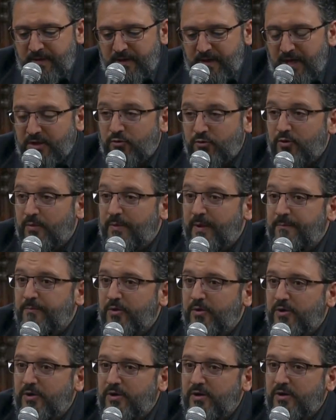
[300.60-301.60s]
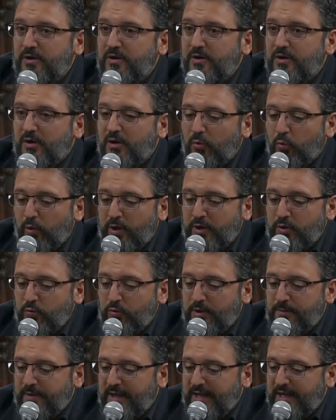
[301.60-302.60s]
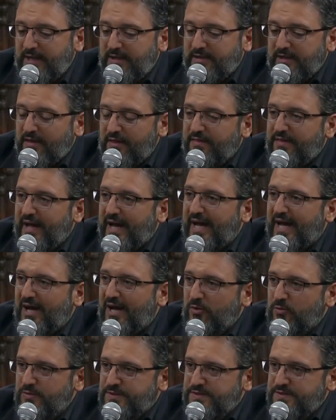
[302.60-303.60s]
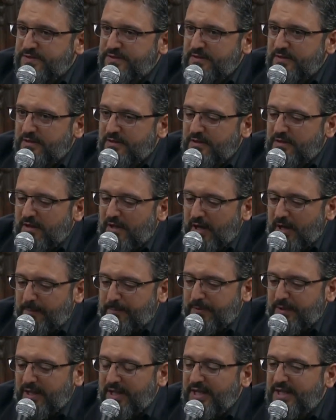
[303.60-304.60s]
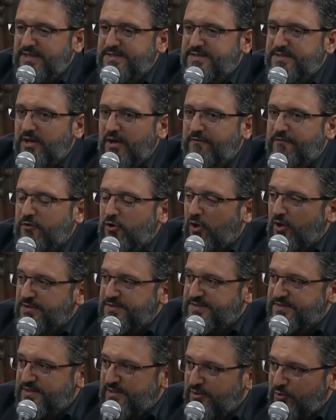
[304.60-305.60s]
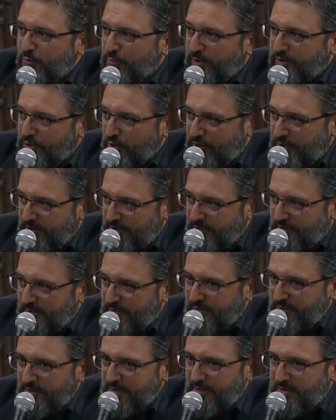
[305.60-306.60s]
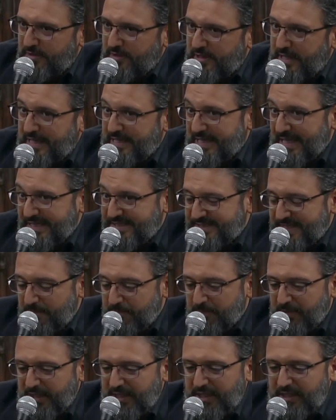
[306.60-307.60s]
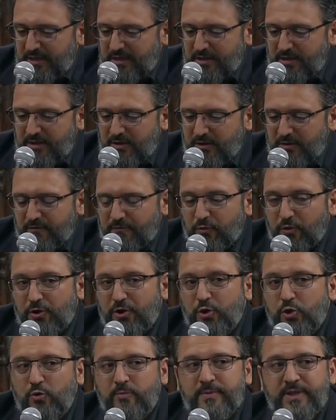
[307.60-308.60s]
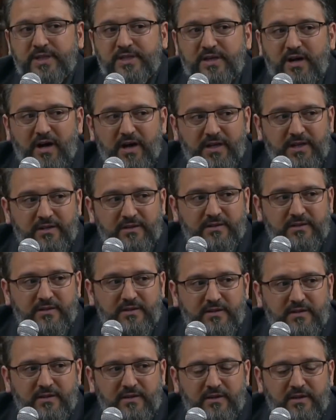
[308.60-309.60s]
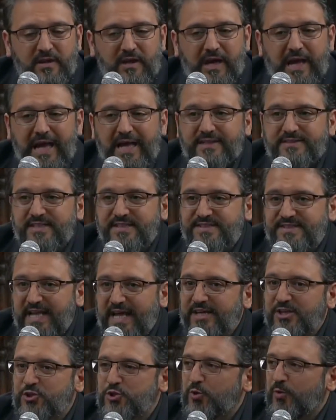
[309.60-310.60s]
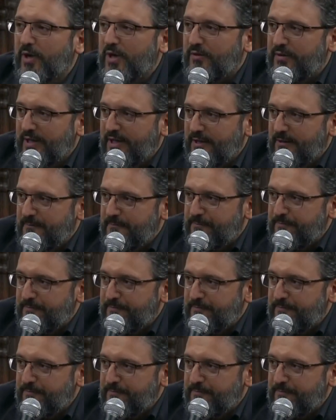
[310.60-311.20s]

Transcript: And remember when we made the house a place of constant return and assembly for humankind and a sanctuary.